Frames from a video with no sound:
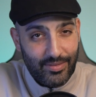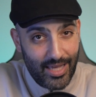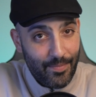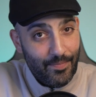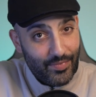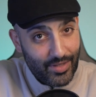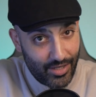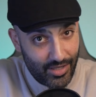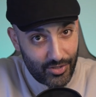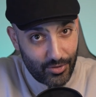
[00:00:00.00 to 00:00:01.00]
Yep,
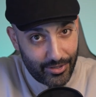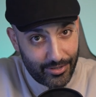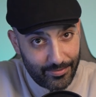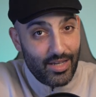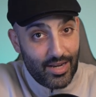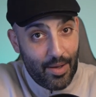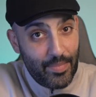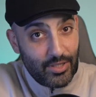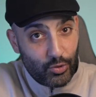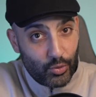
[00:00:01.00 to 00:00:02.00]
in this order.
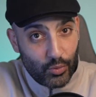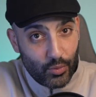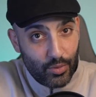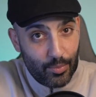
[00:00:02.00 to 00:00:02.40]
Number two.